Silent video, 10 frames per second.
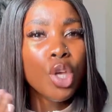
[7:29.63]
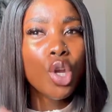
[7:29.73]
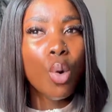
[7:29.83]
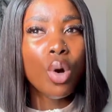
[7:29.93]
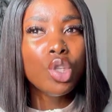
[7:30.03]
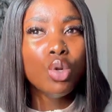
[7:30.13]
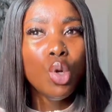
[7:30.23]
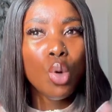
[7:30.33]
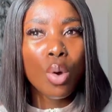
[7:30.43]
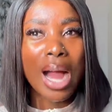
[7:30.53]
You don't want to
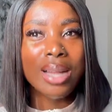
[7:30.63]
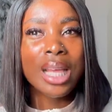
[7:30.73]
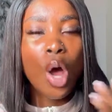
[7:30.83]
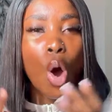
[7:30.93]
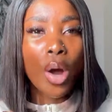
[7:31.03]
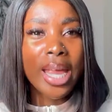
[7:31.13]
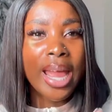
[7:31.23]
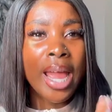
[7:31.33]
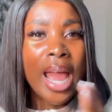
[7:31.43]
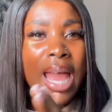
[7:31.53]
look at,
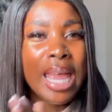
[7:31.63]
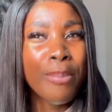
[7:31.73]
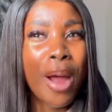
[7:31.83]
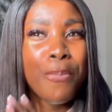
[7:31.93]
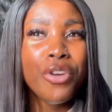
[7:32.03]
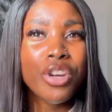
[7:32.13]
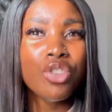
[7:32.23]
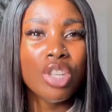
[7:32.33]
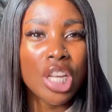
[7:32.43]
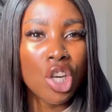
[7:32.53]
okay, in my
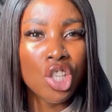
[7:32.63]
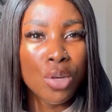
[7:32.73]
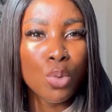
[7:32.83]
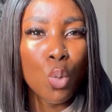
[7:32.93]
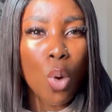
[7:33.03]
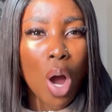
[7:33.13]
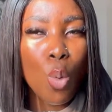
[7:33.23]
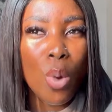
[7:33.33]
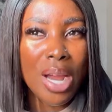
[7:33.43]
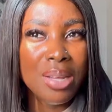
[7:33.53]
previous relationships,
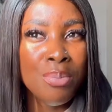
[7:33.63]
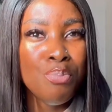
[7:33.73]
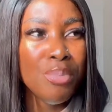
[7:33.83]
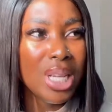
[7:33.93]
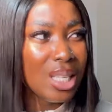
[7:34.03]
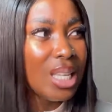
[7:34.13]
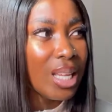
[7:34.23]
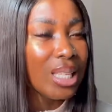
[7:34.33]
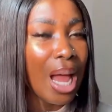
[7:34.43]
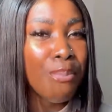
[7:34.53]
what were the
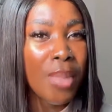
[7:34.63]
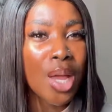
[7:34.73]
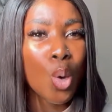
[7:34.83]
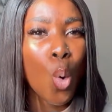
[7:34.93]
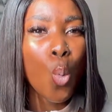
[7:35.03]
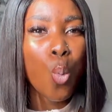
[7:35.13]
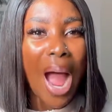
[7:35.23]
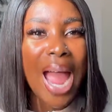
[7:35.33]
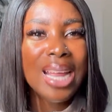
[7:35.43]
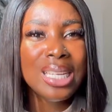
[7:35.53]
mistakes I made?
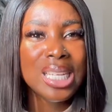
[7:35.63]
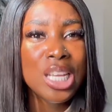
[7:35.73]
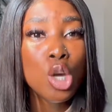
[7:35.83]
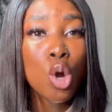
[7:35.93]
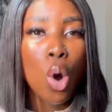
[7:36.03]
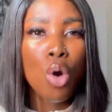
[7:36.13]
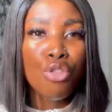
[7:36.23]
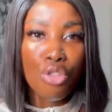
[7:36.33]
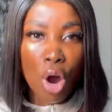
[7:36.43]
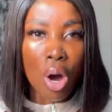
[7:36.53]
Why did it
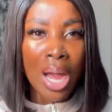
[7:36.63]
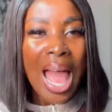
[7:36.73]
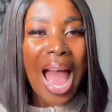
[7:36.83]
go wrong?